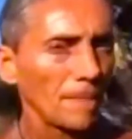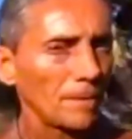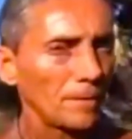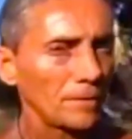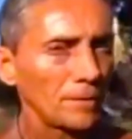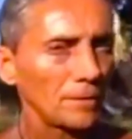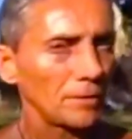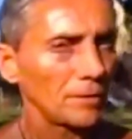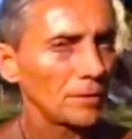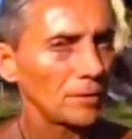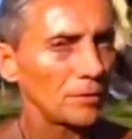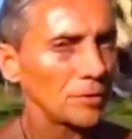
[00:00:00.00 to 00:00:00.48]

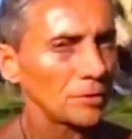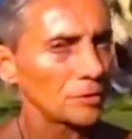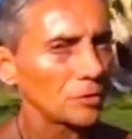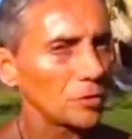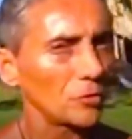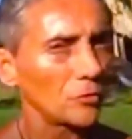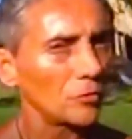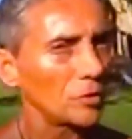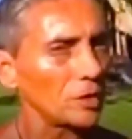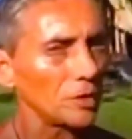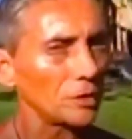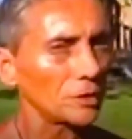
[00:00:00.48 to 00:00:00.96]
there is no
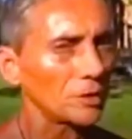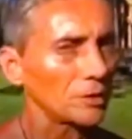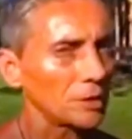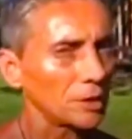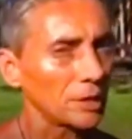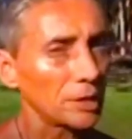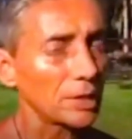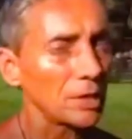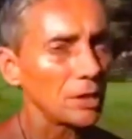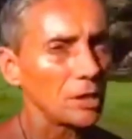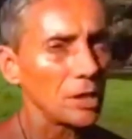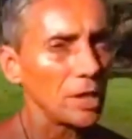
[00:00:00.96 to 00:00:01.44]
reason to
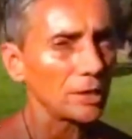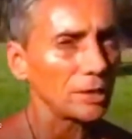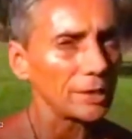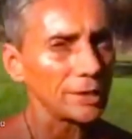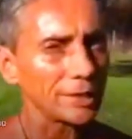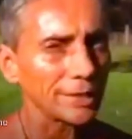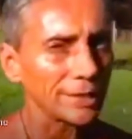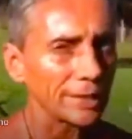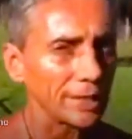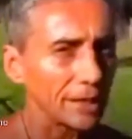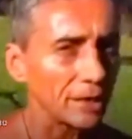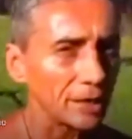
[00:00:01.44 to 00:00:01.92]
kill
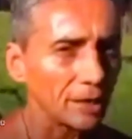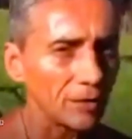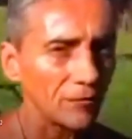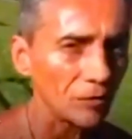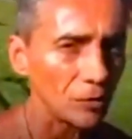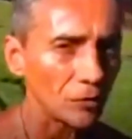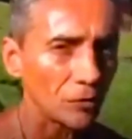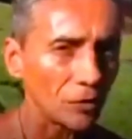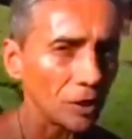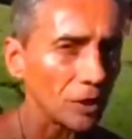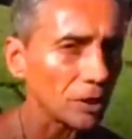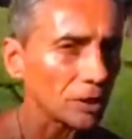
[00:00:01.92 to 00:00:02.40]
anything, and if you
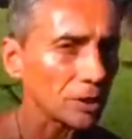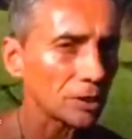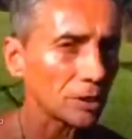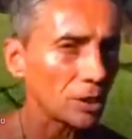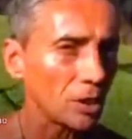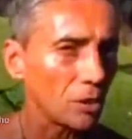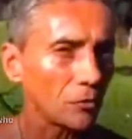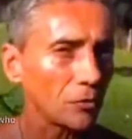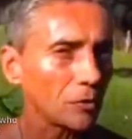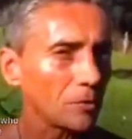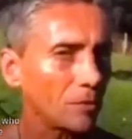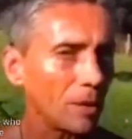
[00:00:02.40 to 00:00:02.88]
think
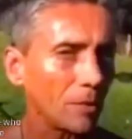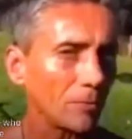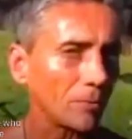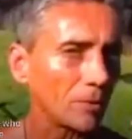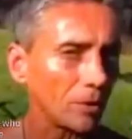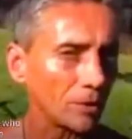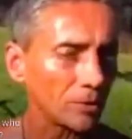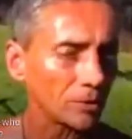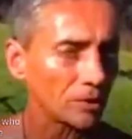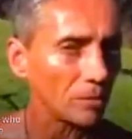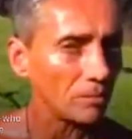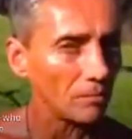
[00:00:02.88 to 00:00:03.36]
so, remember,
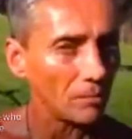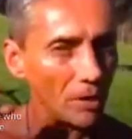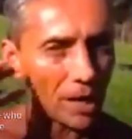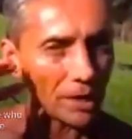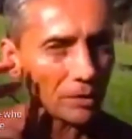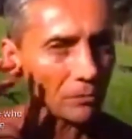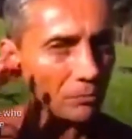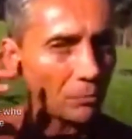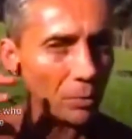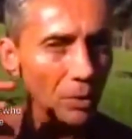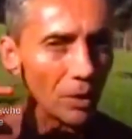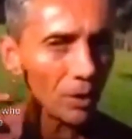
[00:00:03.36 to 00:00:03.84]
it's a
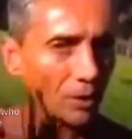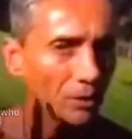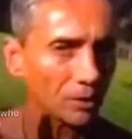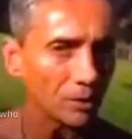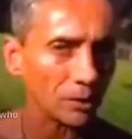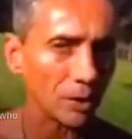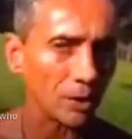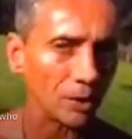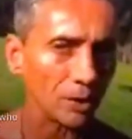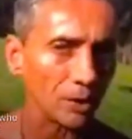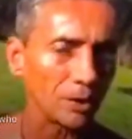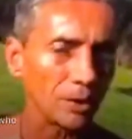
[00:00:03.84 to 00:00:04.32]
mind
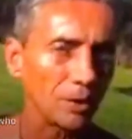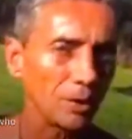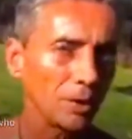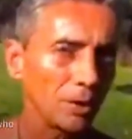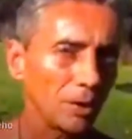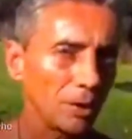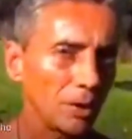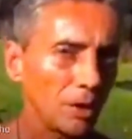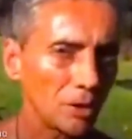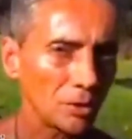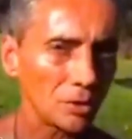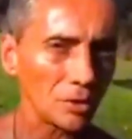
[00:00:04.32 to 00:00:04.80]
parasite.
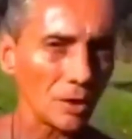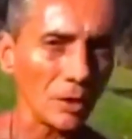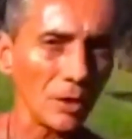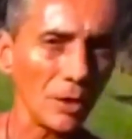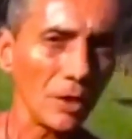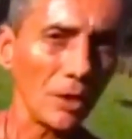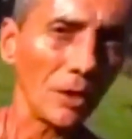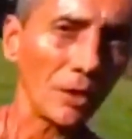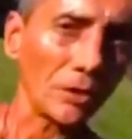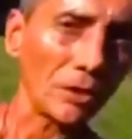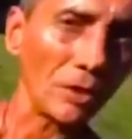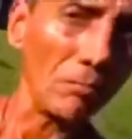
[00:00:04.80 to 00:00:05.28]
It's a,
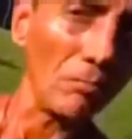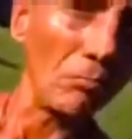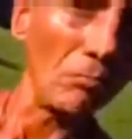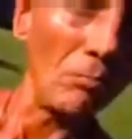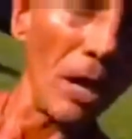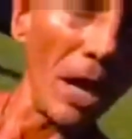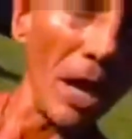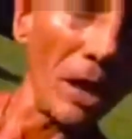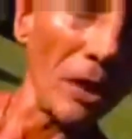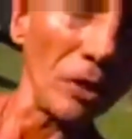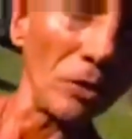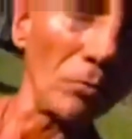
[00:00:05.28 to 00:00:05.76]
it's a
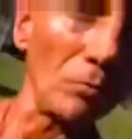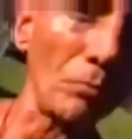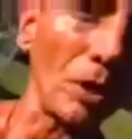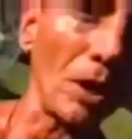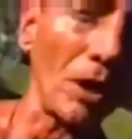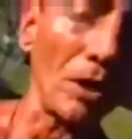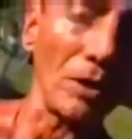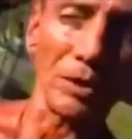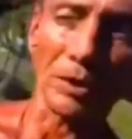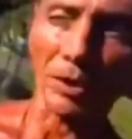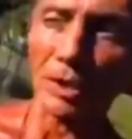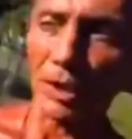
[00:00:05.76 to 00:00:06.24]
belly
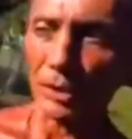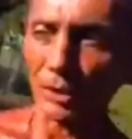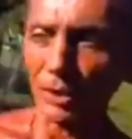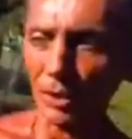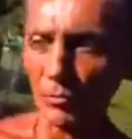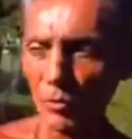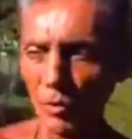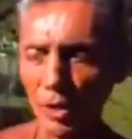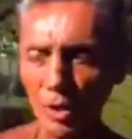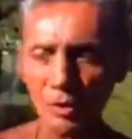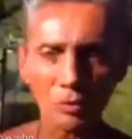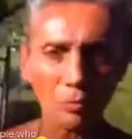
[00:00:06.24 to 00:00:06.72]
parasite that
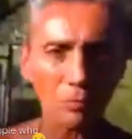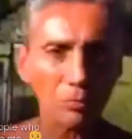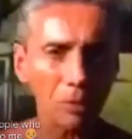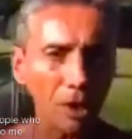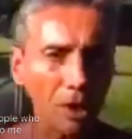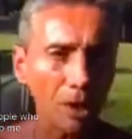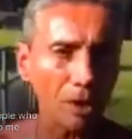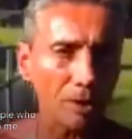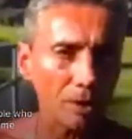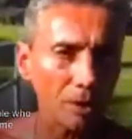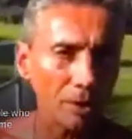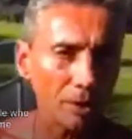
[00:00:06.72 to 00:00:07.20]
wants
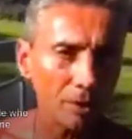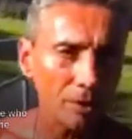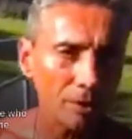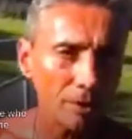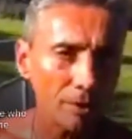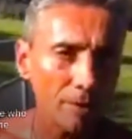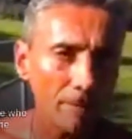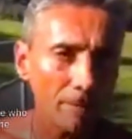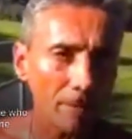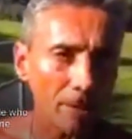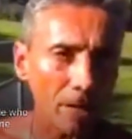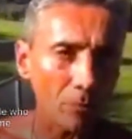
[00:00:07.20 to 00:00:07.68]
blood.
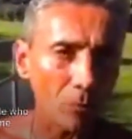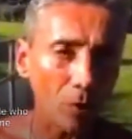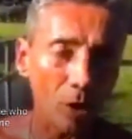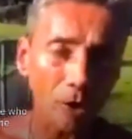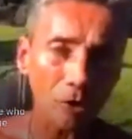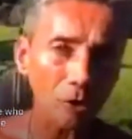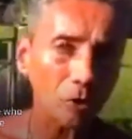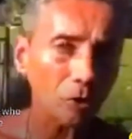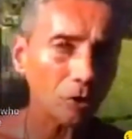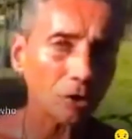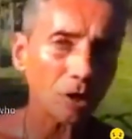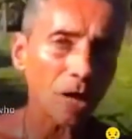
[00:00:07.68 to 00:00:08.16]
And
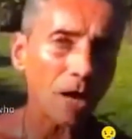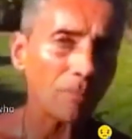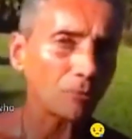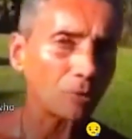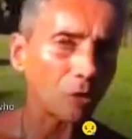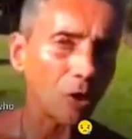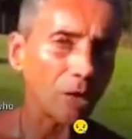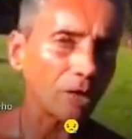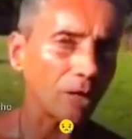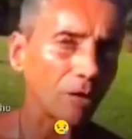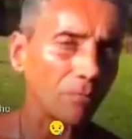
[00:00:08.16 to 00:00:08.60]
once you stop drinking